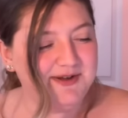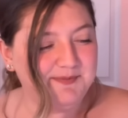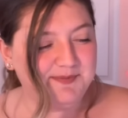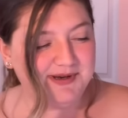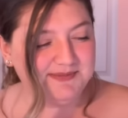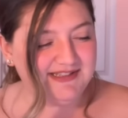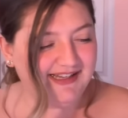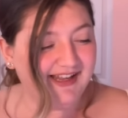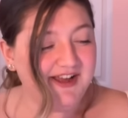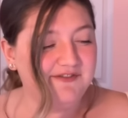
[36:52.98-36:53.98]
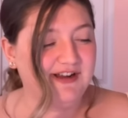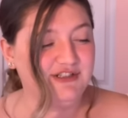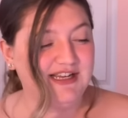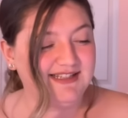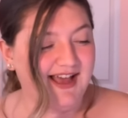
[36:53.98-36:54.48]
Brimsley,
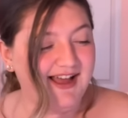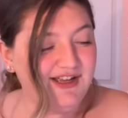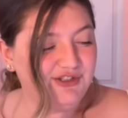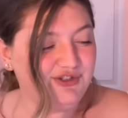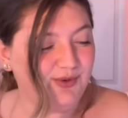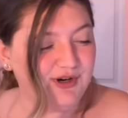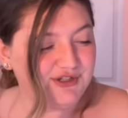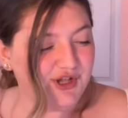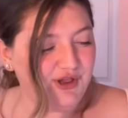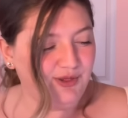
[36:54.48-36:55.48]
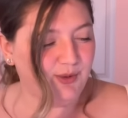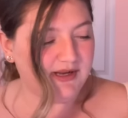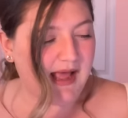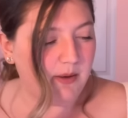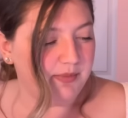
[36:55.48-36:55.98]
Francesca, George, Lord
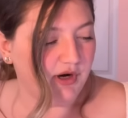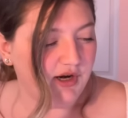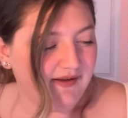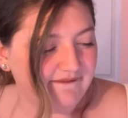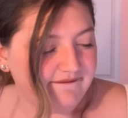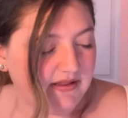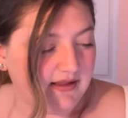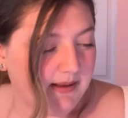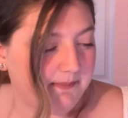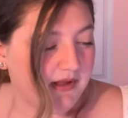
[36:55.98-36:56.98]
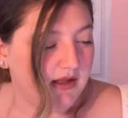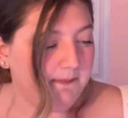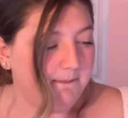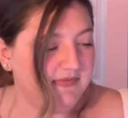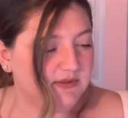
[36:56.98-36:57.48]
Cowper, Philip,
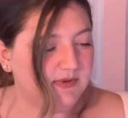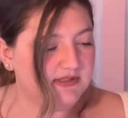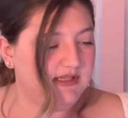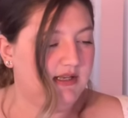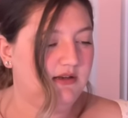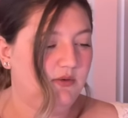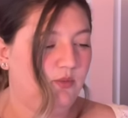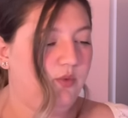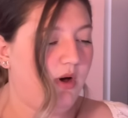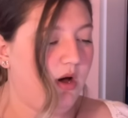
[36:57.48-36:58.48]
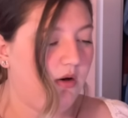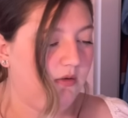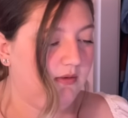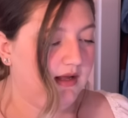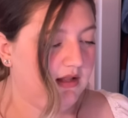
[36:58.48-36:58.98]
Miss Wilson.
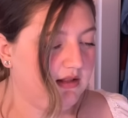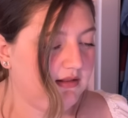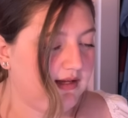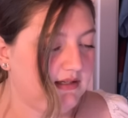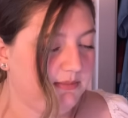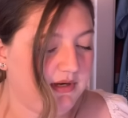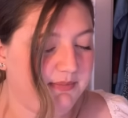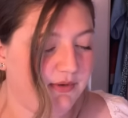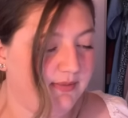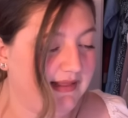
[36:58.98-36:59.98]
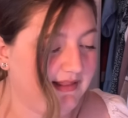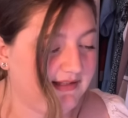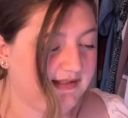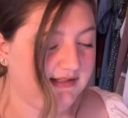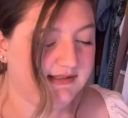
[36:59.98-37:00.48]
Whoa, I didn't put a
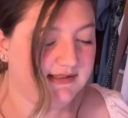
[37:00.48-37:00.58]
parentheses